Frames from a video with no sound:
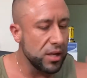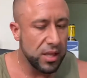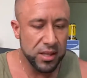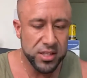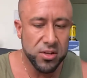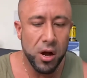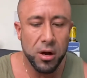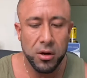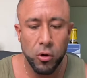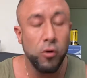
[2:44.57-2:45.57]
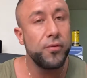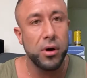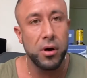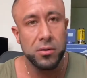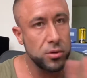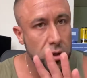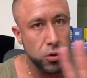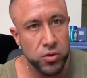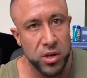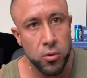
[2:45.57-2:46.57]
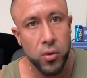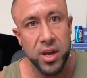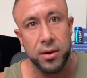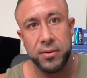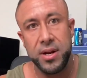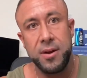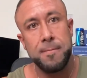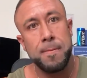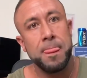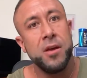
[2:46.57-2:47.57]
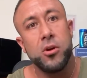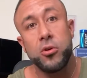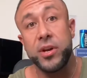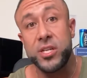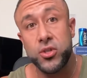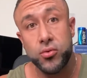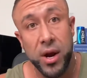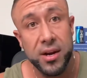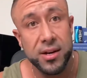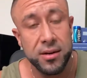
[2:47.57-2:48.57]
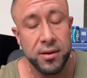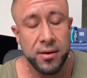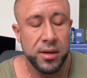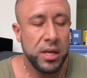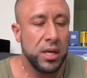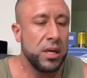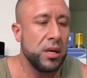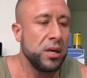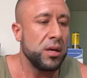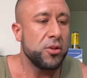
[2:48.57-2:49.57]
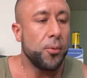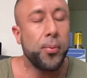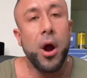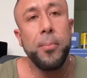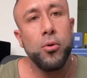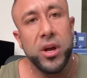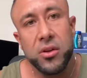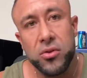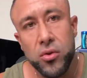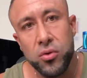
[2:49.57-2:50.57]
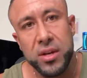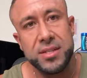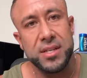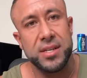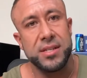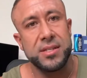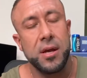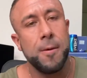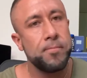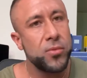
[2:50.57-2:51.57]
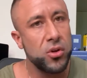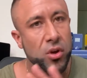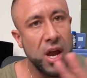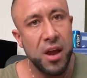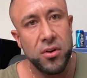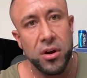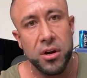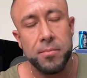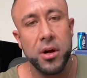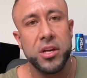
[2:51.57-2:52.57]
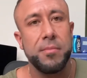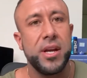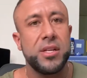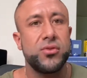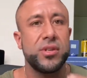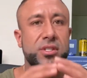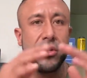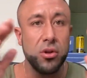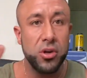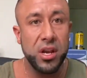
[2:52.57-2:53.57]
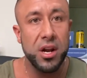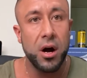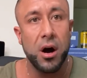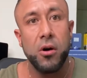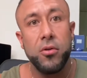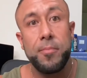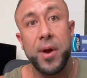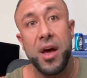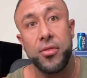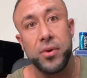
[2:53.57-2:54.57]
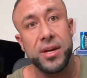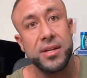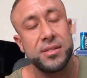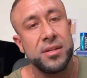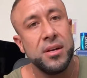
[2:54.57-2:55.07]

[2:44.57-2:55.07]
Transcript: Let's talk overall losing weight, right? We get shredded. The proper way to do this is you have your anabolic matrix, you're looking at all the pathways,